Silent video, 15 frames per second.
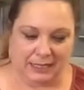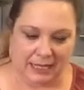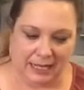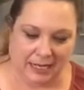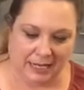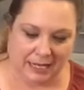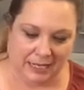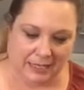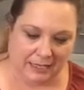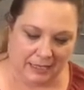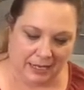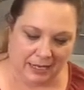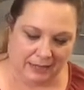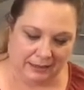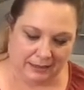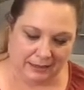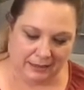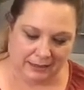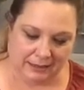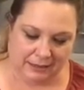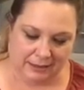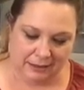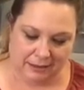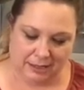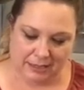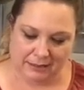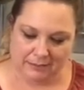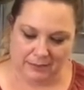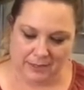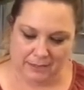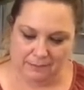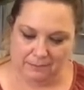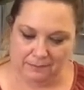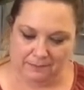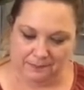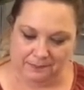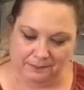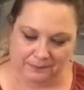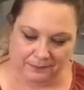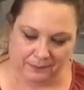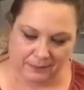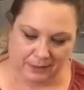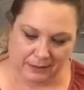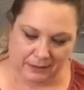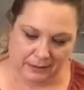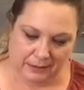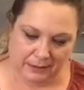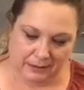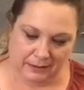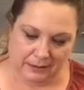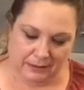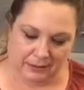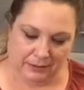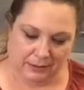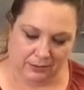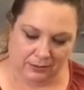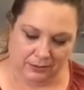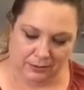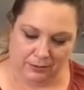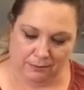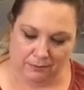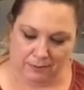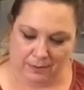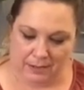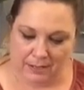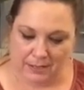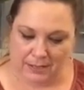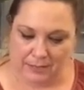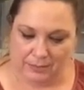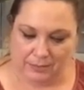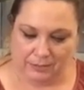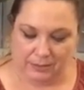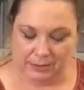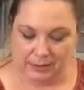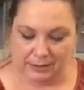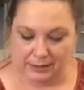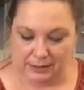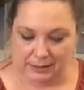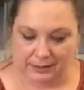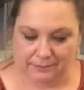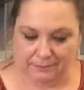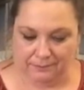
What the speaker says: take it out to the sides a bit. Oh my goodness.